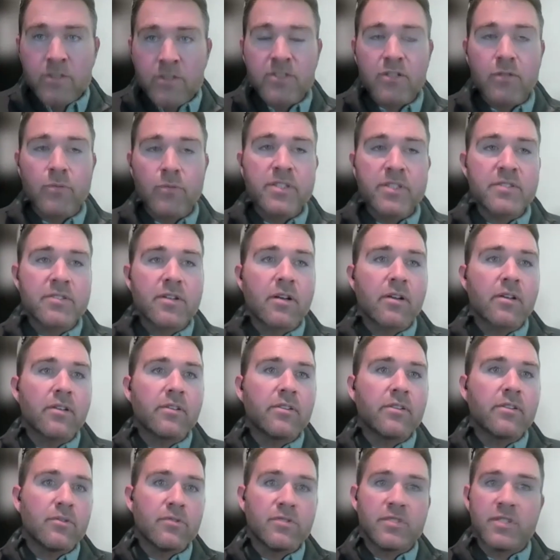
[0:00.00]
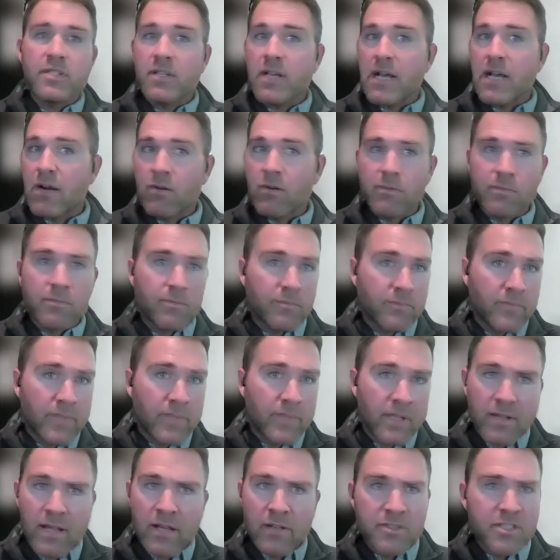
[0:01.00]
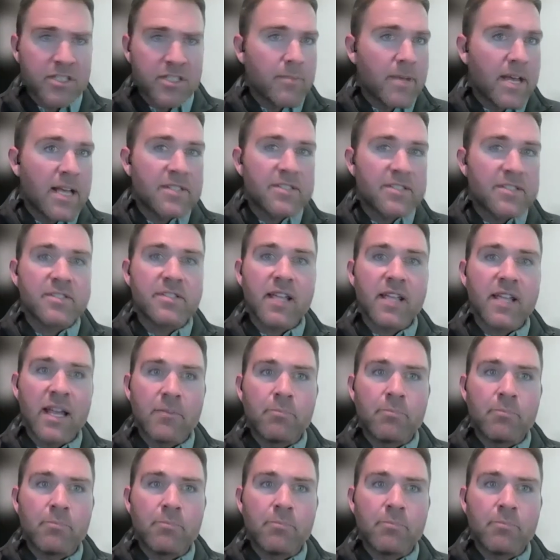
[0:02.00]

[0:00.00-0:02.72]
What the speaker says: So we started using our LCMS